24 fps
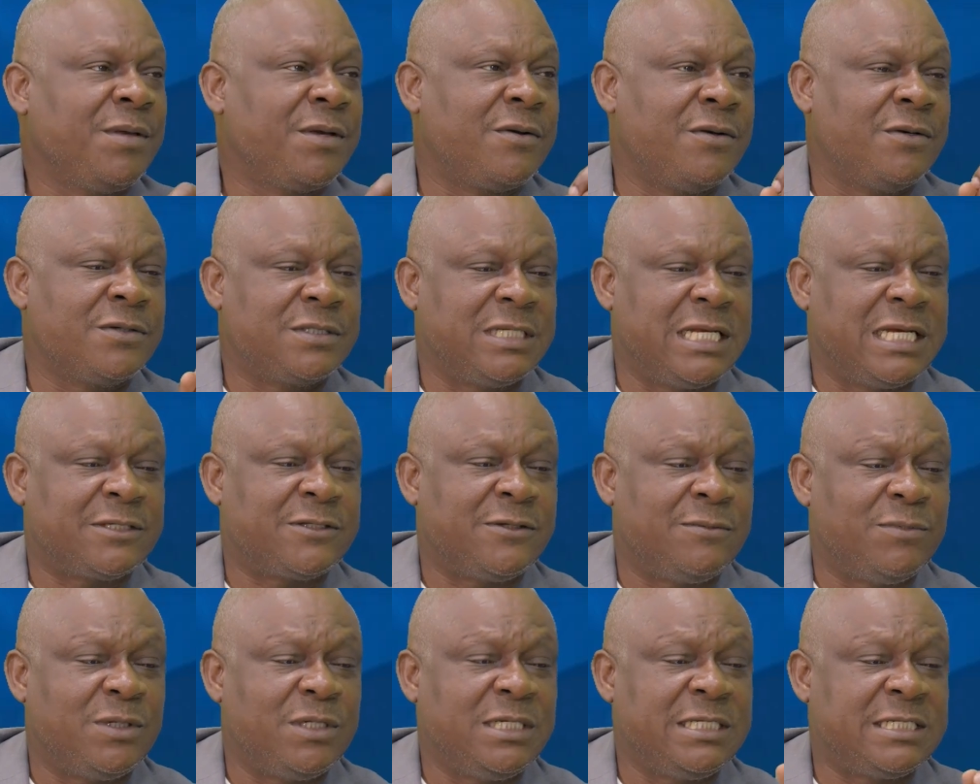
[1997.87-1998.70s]
Because like
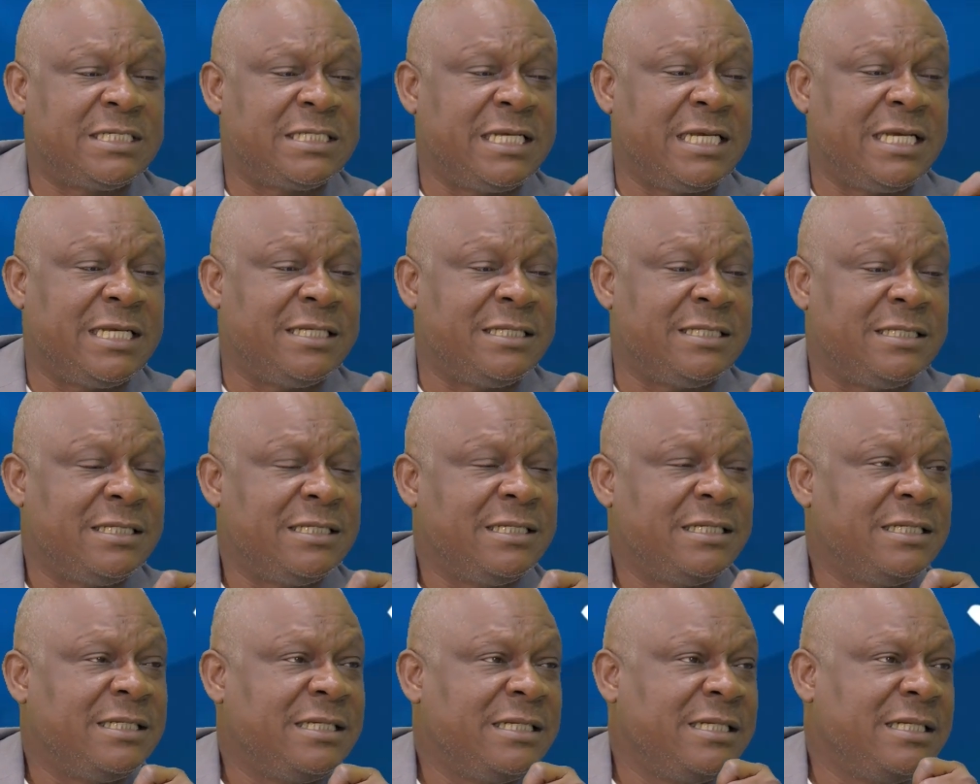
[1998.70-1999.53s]
somebody said,
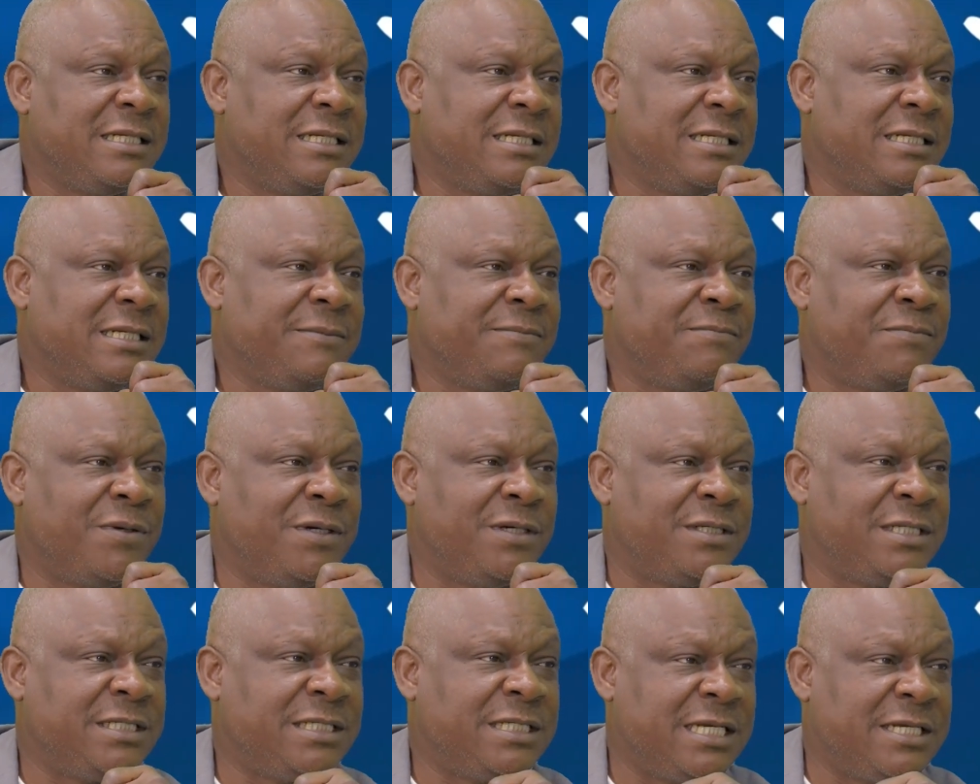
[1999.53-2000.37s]

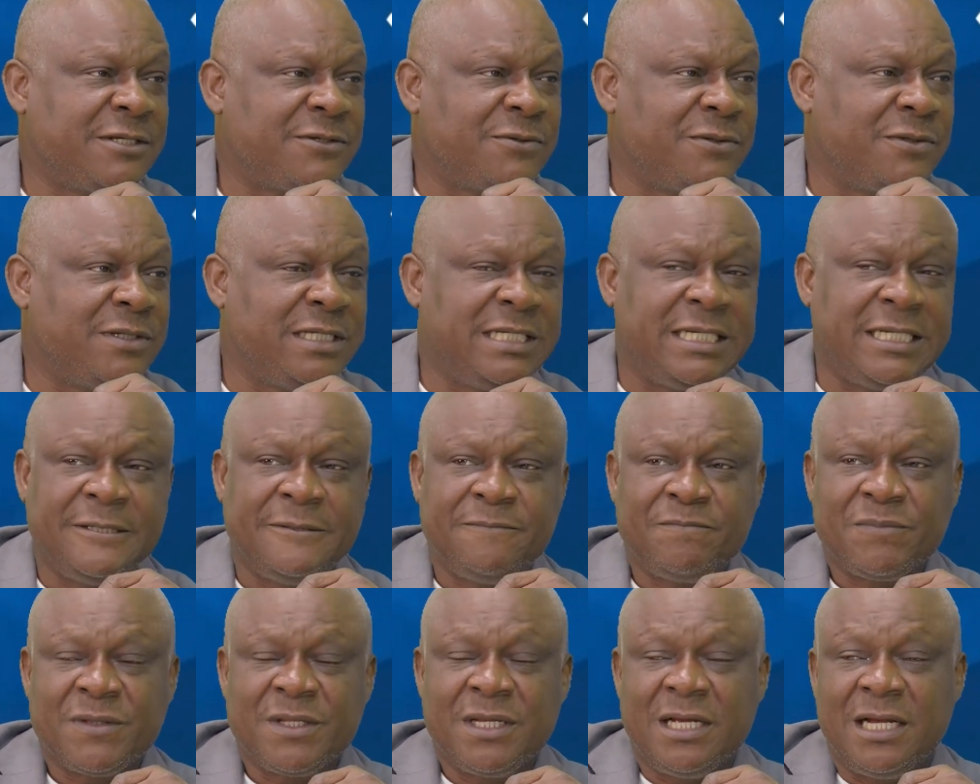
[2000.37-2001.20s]
politicians
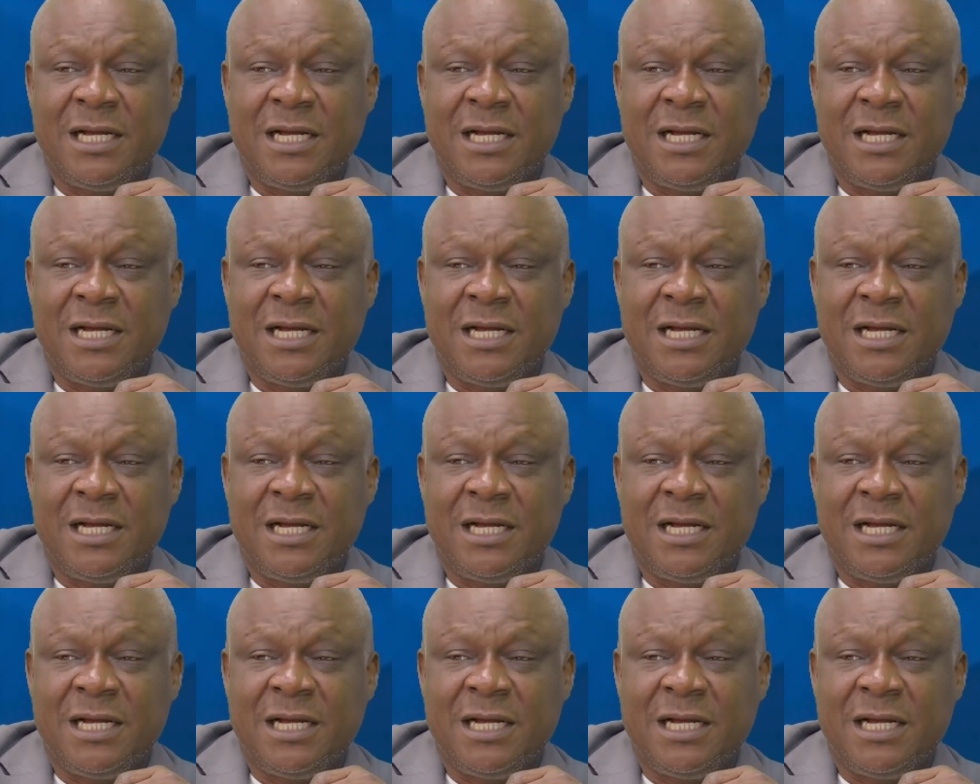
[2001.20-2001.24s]
only